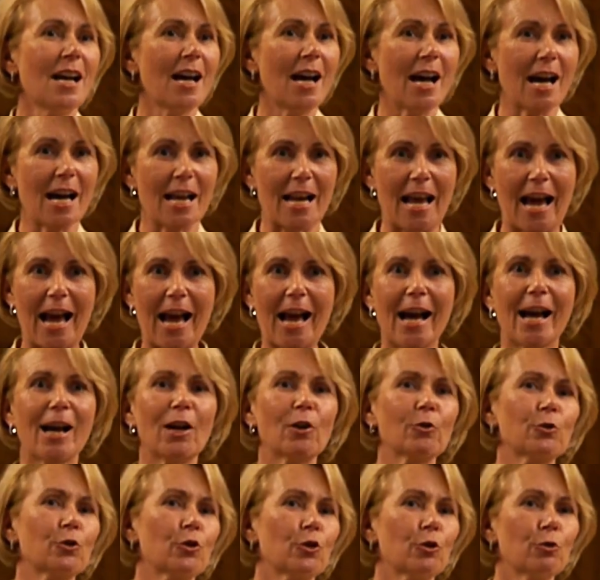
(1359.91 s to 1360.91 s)
and how
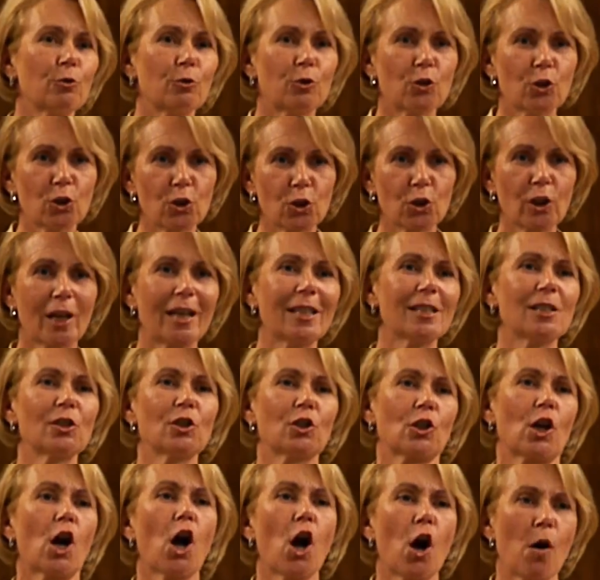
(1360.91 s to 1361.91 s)
to change
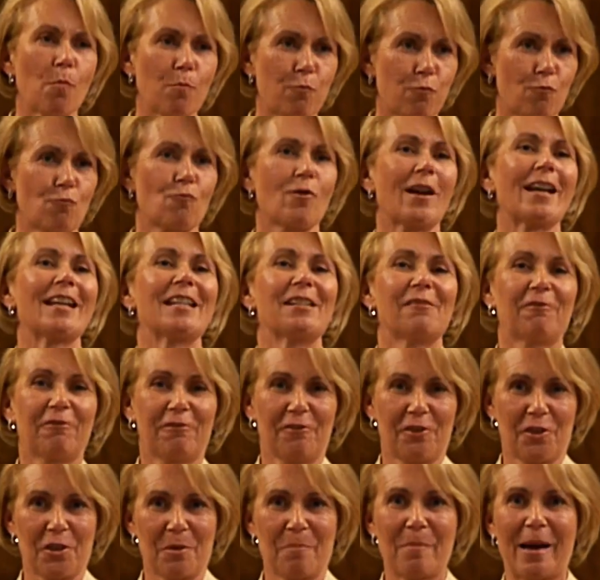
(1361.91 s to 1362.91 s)
our brain for
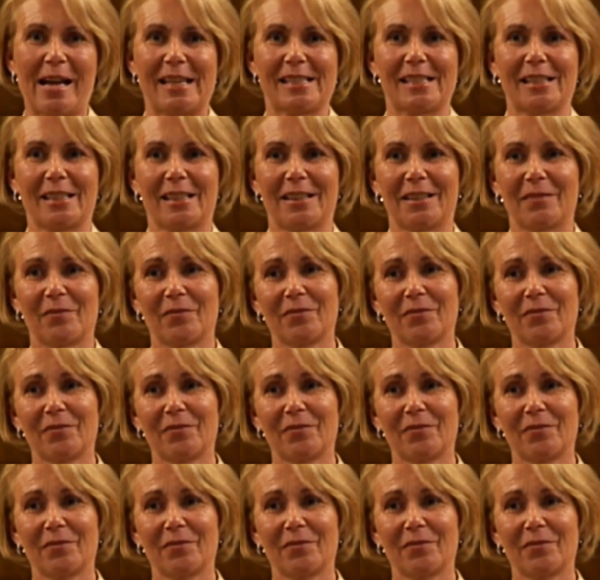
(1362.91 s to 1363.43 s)
the better.